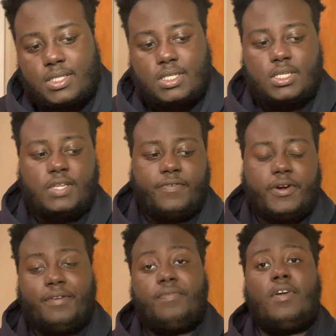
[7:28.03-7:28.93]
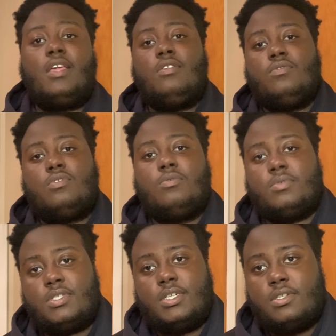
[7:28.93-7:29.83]
Because it's very faint
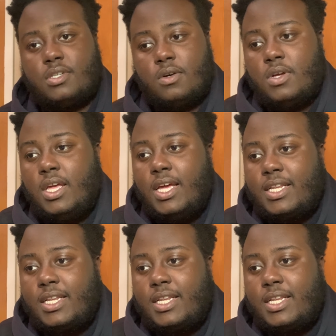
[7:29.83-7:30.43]
YouTubers here, you know,